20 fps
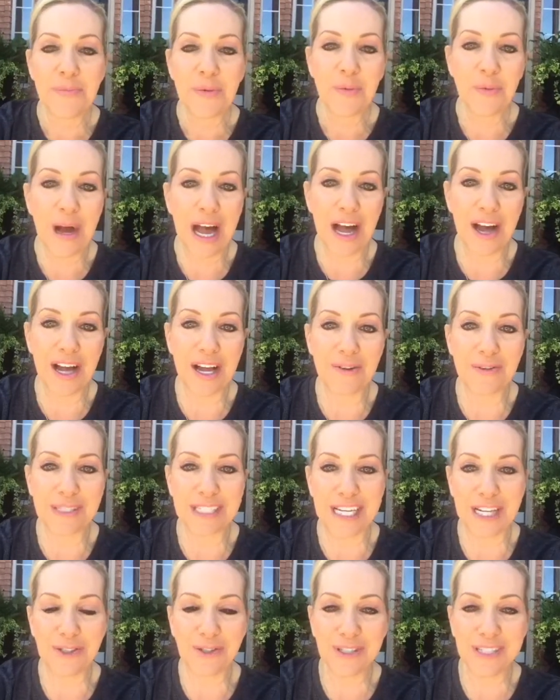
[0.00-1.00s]
Well, it
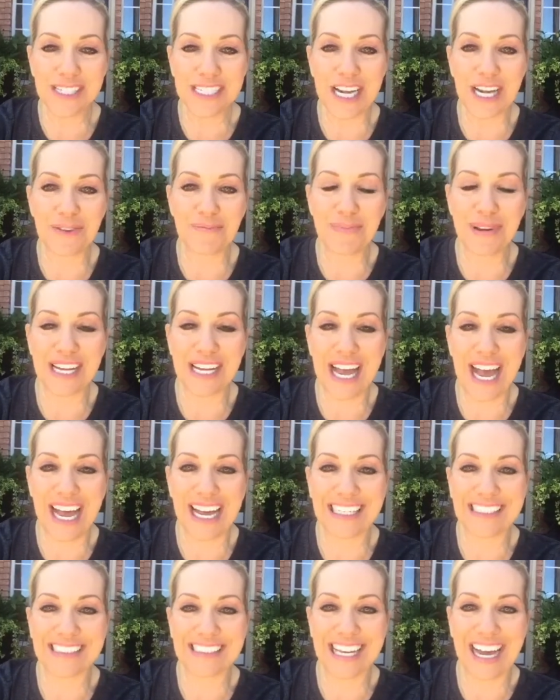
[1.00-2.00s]
was interesting
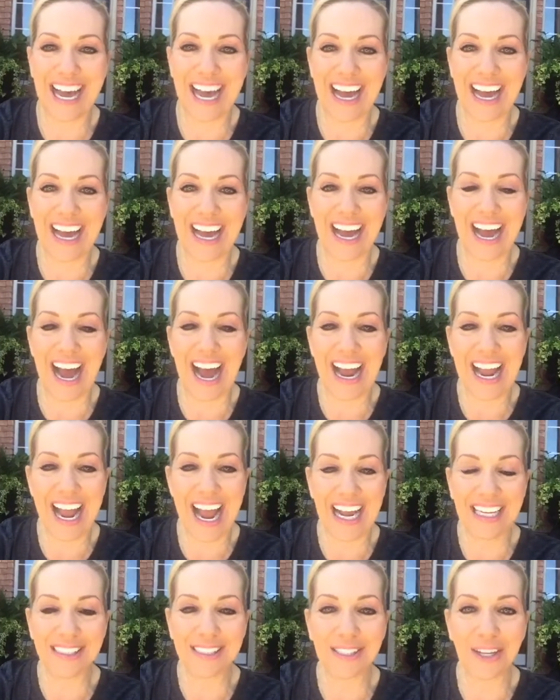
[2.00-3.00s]
because I
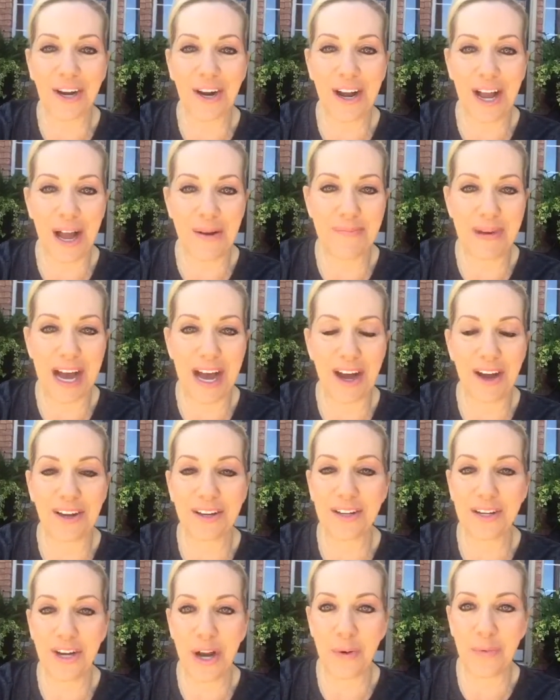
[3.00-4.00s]
asked her
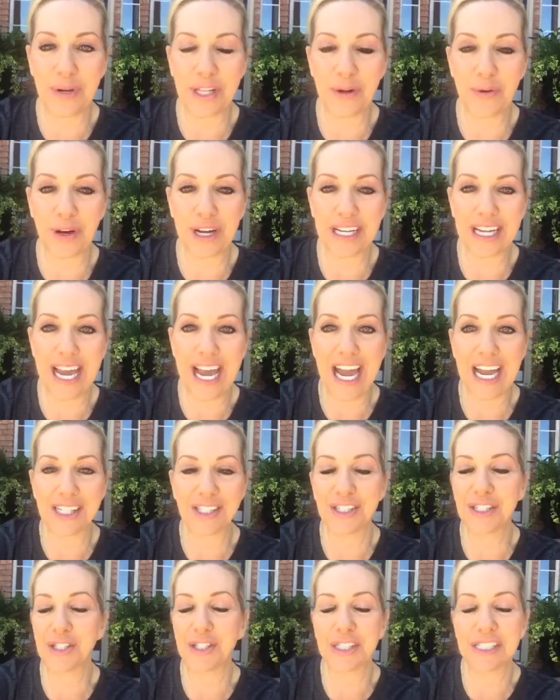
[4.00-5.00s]
about, when they were
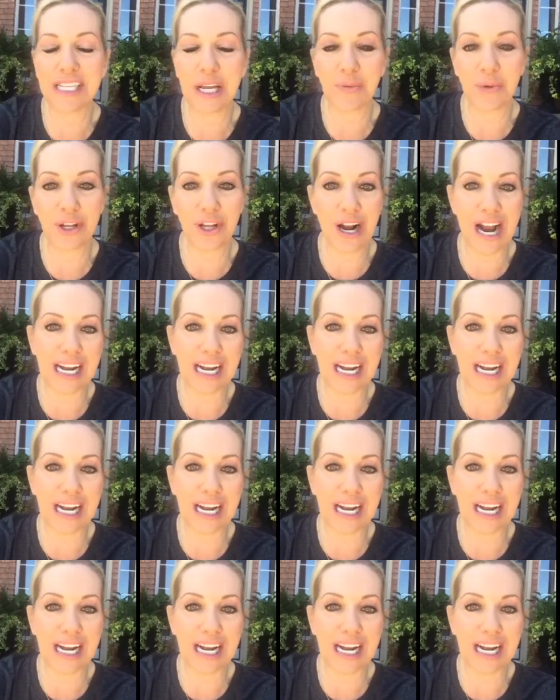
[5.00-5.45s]
engaged, and she said, well, they're